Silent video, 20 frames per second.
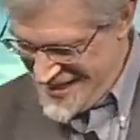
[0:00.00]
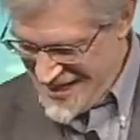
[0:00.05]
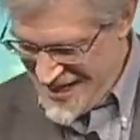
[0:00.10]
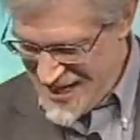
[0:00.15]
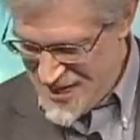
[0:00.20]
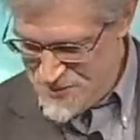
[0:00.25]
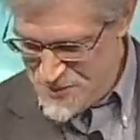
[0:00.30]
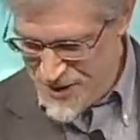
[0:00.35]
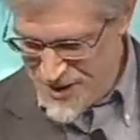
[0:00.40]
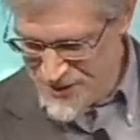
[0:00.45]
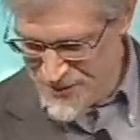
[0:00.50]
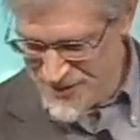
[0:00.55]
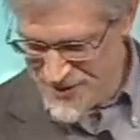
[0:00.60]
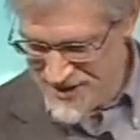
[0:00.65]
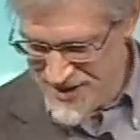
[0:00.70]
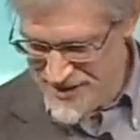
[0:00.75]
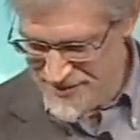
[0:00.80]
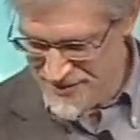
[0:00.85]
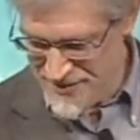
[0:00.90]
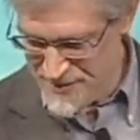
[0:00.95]
I brought
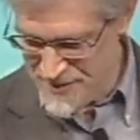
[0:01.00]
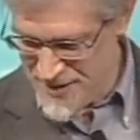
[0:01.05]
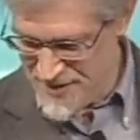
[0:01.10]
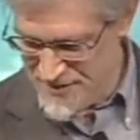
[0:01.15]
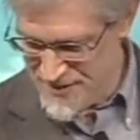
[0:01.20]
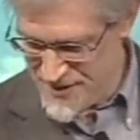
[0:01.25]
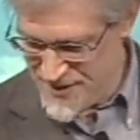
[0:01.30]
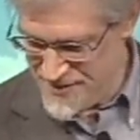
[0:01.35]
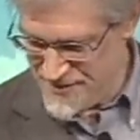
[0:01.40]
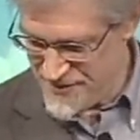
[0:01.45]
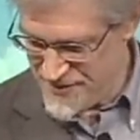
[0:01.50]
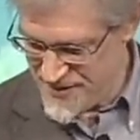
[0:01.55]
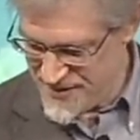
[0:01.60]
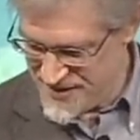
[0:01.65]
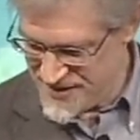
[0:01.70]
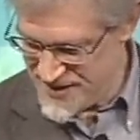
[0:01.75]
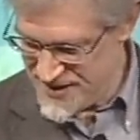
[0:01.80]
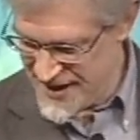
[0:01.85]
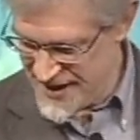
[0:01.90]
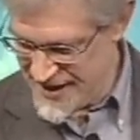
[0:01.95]
relief on my very
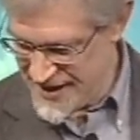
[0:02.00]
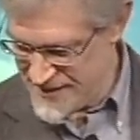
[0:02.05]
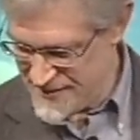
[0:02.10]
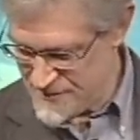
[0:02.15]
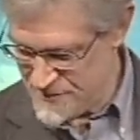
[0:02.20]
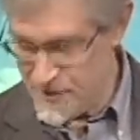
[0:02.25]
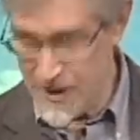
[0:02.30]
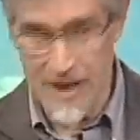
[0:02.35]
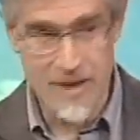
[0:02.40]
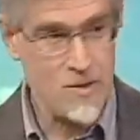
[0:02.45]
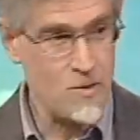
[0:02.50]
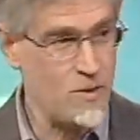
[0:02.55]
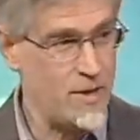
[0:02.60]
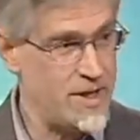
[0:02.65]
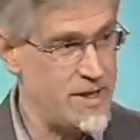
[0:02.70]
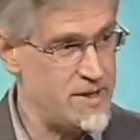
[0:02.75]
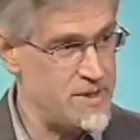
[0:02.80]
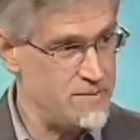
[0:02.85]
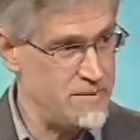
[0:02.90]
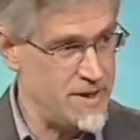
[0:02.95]
first day. By the
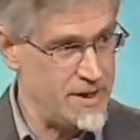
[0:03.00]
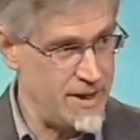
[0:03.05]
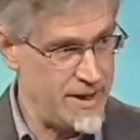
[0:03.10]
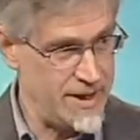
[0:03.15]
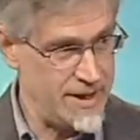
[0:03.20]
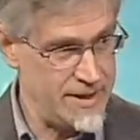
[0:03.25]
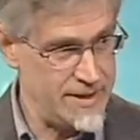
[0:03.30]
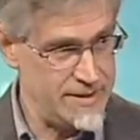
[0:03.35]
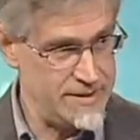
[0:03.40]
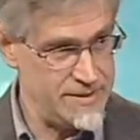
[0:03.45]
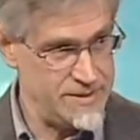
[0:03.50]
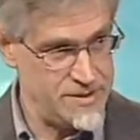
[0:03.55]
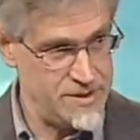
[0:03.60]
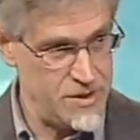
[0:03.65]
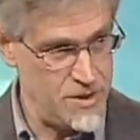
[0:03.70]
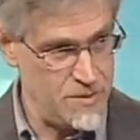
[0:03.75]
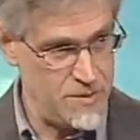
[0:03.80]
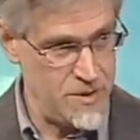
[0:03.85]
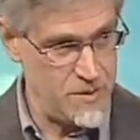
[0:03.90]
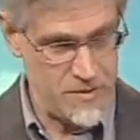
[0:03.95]
way, the benign
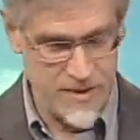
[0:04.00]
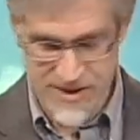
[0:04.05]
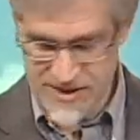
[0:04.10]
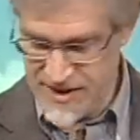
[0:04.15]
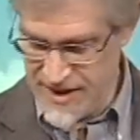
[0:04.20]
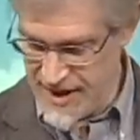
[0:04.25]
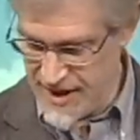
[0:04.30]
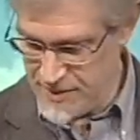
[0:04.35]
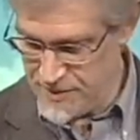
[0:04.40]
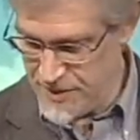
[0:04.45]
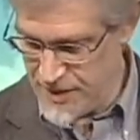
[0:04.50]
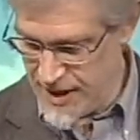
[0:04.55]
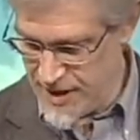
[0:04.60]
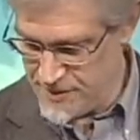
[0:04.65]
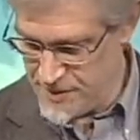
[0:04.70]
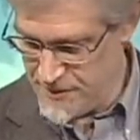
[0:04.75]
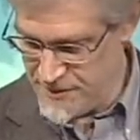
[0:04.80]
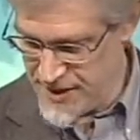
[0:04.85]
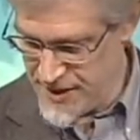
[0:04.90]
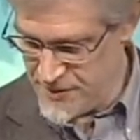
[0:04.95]
tumor was not a
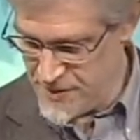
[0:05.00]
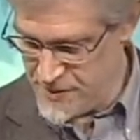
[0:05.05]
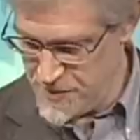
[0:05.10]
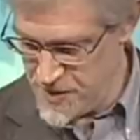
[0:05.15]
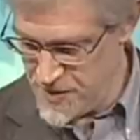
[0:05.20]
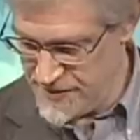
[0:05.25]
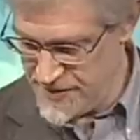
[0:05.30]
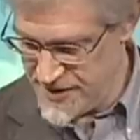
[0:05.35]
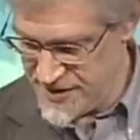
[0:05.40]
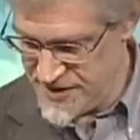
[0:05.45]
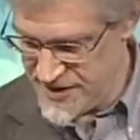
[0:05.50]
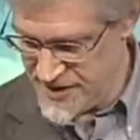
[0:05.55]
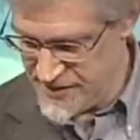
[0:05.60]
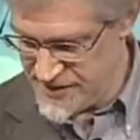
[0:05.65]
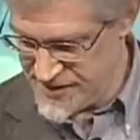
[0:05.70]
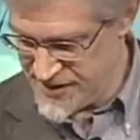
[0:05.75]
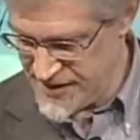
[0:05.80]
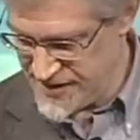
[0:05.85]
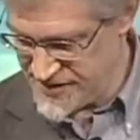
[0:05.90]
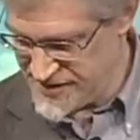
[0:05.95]
problem. They removed it. She
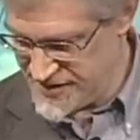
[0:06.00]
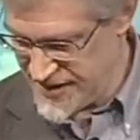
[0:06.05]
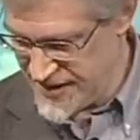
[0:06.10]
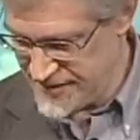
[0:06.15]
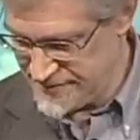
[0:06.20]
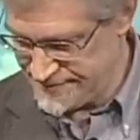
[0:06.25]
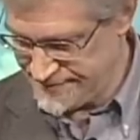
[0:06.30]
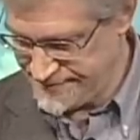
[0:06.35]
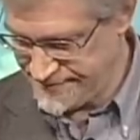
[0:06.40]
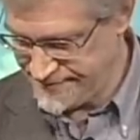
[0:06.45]
was all set.